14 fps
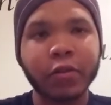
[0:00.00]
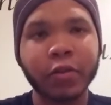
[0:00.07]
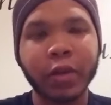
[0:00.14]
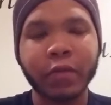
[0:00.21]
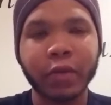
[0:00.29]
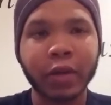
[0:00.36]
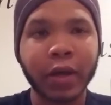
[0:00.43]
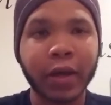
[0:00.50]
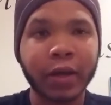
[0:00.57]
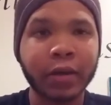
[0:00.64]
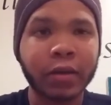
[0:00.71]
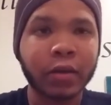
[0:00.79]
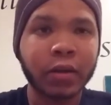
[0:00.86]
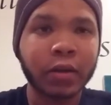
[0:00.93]
you leave a
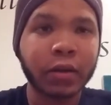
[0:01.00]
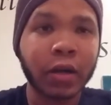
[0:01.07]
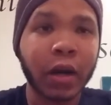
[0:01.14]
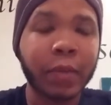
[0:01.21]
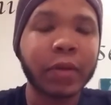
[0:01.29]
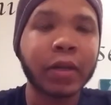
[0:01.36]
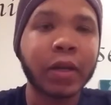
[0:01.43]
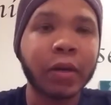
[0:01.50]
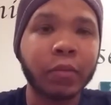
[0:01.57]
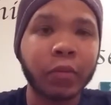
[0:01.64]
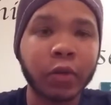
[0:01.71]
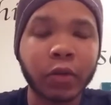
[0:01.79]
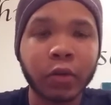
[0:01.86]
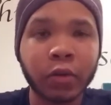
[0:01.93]
like, comment
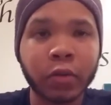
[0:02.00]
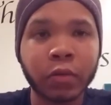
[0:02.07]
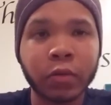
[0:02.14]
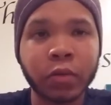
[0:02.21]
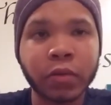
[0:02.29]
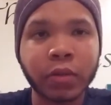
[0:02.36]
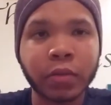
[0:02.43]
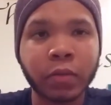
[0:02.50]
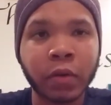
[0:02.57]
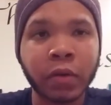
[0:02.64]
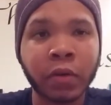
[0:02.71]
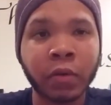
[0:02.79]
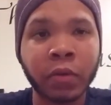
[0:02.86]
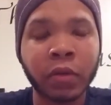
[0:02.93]
down below
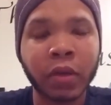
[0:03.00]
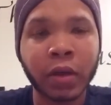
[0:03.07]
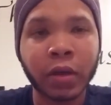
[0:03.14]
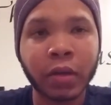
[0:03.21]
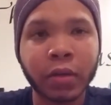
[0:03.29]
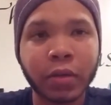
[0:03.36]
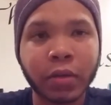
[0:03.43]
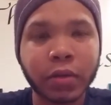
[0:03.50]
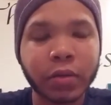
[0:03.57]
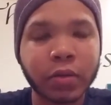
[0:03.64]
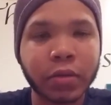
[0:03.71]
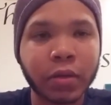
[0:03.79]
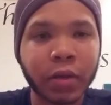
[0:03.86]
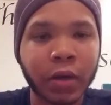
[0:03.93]
what do you think
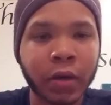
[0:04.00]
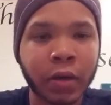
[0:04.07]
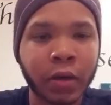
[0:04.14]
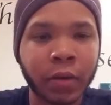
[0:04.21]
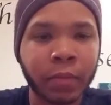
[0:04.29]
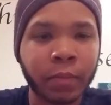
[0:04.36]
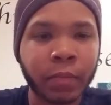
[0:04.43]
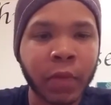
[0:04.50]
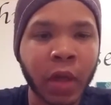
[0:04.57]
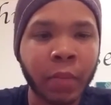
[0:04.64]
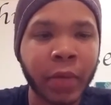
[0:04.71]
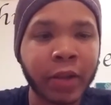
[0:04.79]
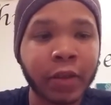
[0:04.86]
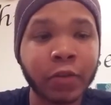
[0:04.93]

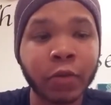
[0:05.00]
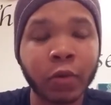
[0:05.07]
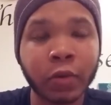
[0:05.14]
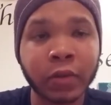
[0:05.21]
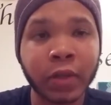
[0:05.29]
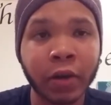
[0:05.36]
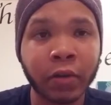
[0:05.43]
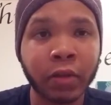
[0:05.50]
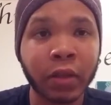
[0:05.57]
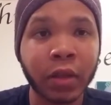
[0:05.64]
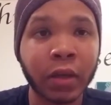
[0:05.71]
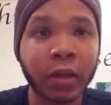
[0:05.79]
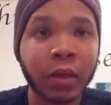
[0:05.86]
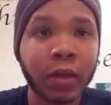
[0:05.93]
about this whole entire
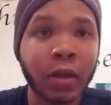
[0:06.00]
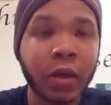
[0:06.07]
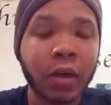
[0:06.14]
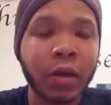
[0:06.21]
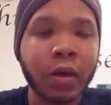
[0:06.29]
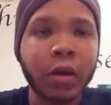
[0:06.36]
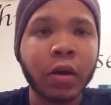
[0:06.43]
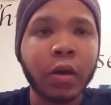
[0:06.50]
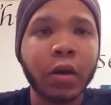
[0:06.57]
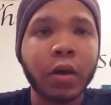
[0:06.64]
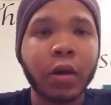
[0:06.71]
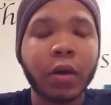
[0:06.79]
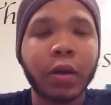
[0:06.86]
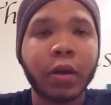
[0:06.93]
thing,
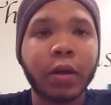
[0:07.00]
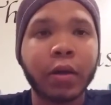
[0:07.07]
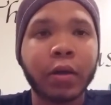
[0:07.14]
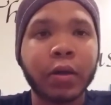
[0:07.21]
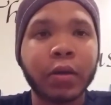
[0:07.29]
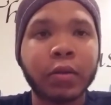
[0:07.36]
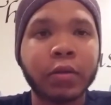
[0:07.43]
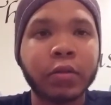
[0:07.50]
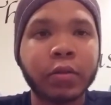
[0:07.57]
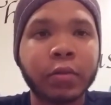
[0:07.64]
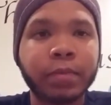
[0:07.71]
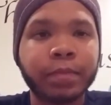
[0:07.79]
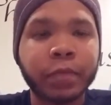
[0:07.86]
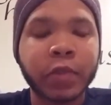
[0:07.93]
and
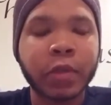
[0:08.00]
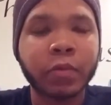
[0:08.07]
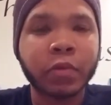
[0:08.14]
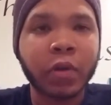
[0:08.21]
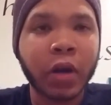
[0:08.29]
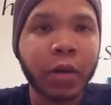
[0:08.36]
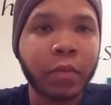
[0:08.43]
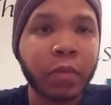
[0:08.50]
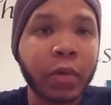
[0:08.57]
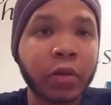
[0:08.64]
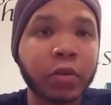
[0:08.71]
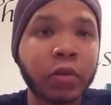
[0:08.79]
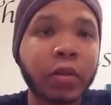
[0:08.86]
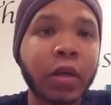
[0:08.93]
subscribe and
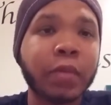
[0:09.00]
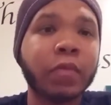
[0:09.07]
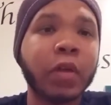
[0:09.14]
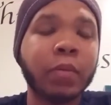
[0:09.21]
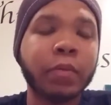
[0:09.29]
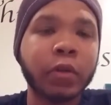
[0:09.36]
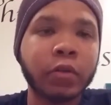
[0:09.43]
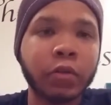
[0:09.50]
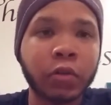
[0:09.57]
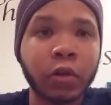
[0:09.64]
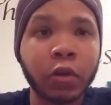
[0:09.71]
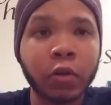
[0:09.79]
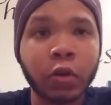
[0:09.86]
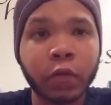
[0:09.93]
make sure you tap that bell so
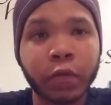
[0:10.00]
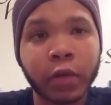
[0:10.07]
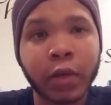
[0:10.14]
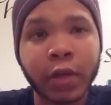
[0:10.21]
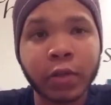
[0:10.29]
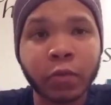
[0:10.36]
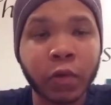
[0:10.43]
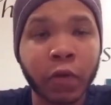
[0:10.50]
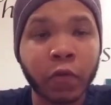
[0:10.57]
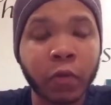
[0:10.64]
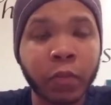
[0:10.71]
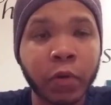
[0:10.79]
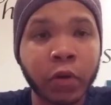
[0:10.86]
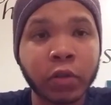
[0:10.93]
you get a notification
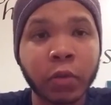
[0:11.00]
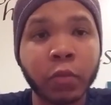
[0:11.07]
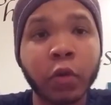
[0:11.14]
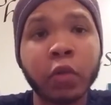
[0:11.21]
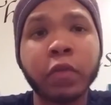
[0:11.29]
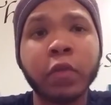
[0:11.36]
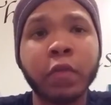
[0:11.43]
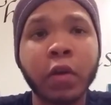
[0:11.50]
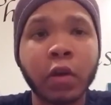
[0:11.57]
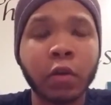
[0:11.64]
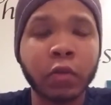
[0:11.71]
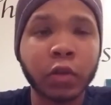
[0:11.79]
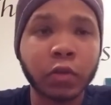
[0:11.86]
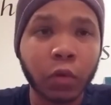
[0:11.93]
whenever we post a beautiful
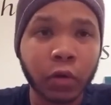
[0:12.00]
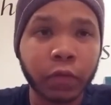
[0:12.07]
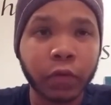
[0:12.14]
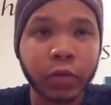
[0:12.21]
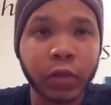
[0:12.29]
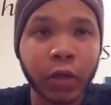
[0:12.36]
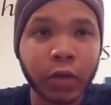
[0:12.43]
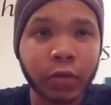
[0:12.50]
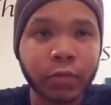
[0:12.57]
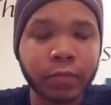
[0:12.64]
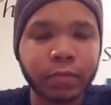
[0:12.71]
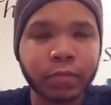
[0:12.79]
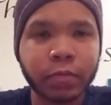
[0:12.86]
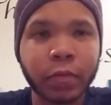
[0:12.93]
video on this wonderful
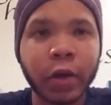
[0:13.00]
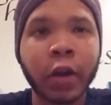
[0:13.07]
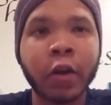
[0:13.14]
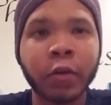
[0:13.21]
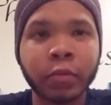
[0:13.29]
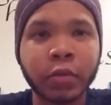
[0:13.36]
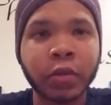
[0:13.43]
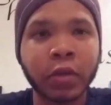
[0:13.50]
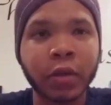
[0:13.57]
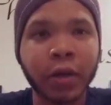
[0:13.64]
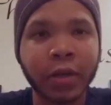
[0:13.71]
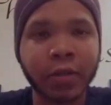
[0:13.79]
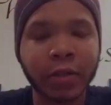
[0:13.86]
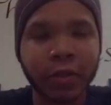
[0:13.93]
channel, and I hope to see
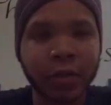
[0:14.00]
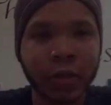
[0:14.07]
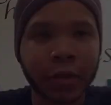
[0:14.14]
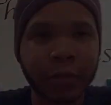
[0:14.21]
you guys next